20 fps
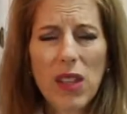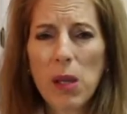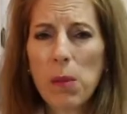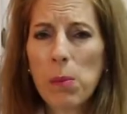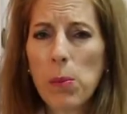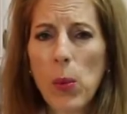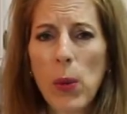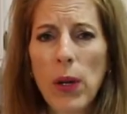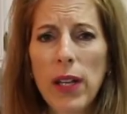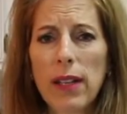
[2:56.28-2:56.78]

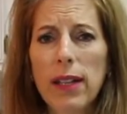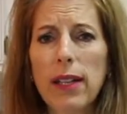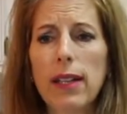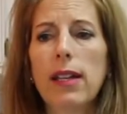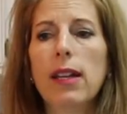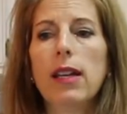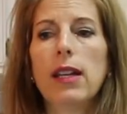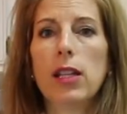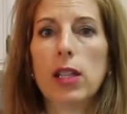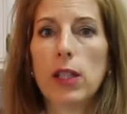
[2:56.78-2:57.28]
boil it.
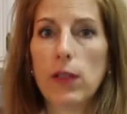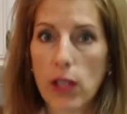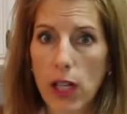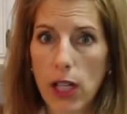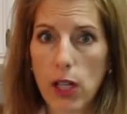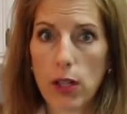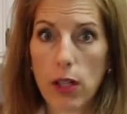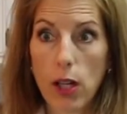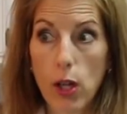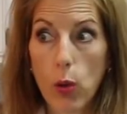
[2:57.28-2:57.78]
You've
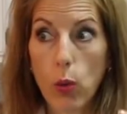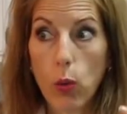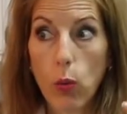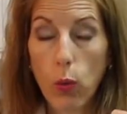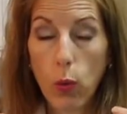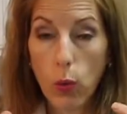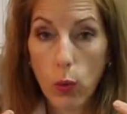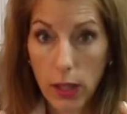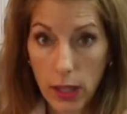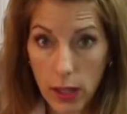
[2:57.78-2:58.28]
got
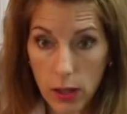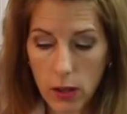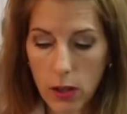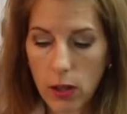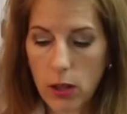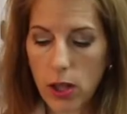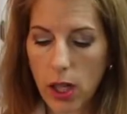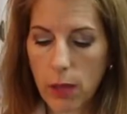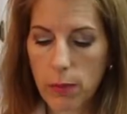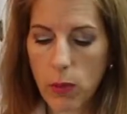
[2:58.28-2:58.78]

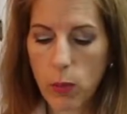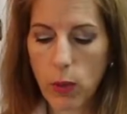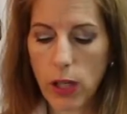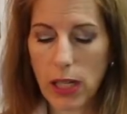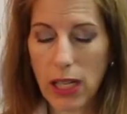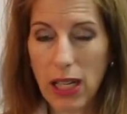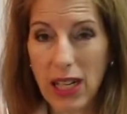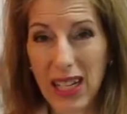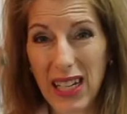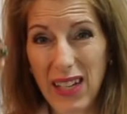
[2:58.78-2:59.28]
real cream of
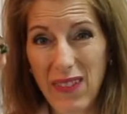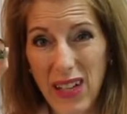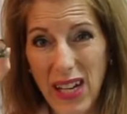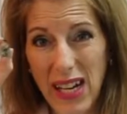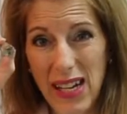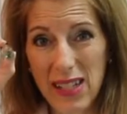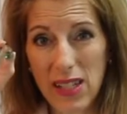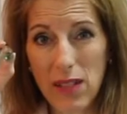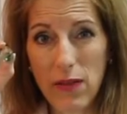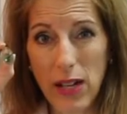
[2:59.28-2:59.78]
wheat, and even
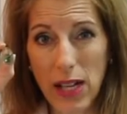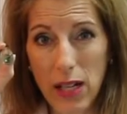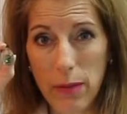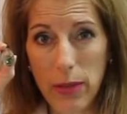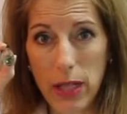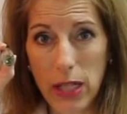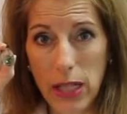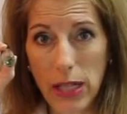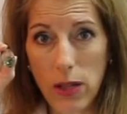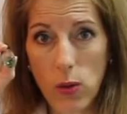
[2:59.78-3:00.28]
has the
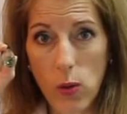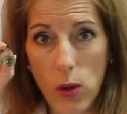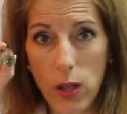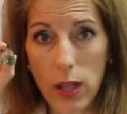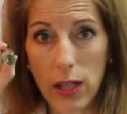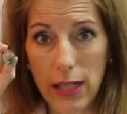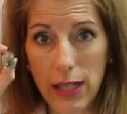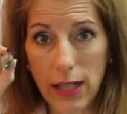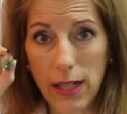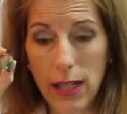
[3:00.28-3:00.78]
vitamin E
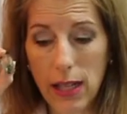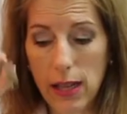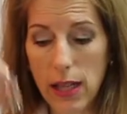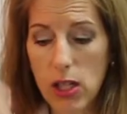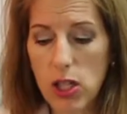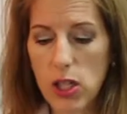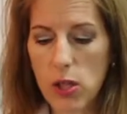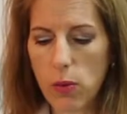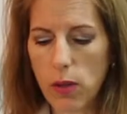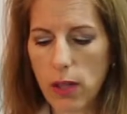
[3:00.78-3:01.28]
oil in it
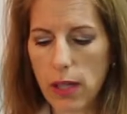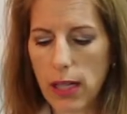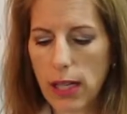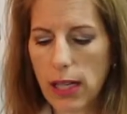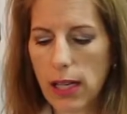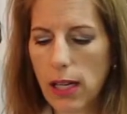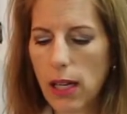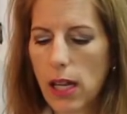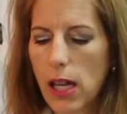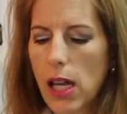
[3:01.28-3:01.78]
that you really
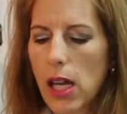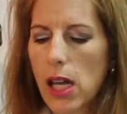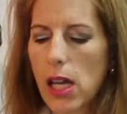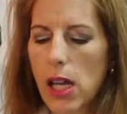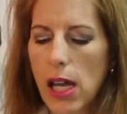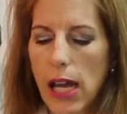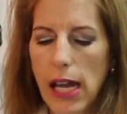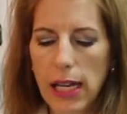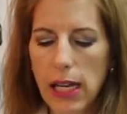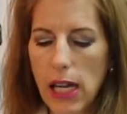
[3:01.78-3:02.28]
need.
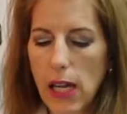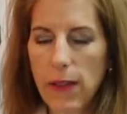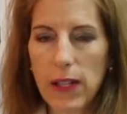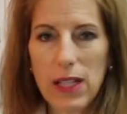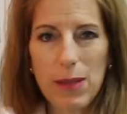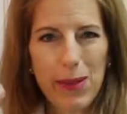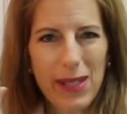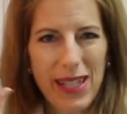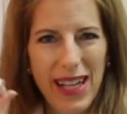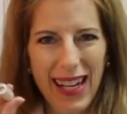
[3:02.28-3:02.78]
And
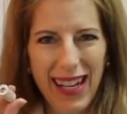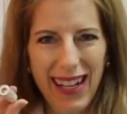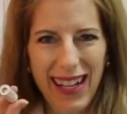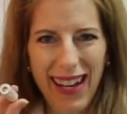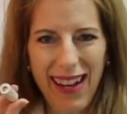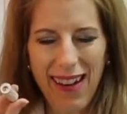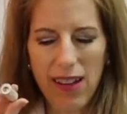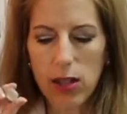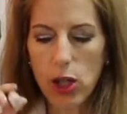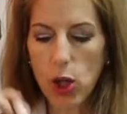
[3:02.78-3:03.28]
nothing's been taken
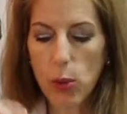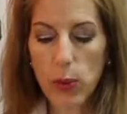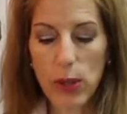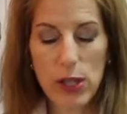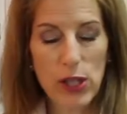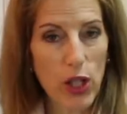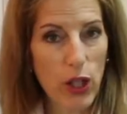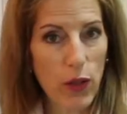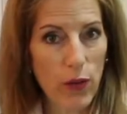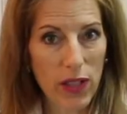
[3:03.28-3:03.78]
out, no
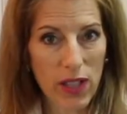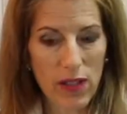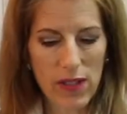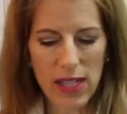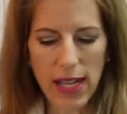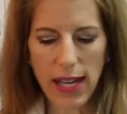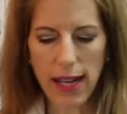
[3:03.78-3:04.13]
preservatives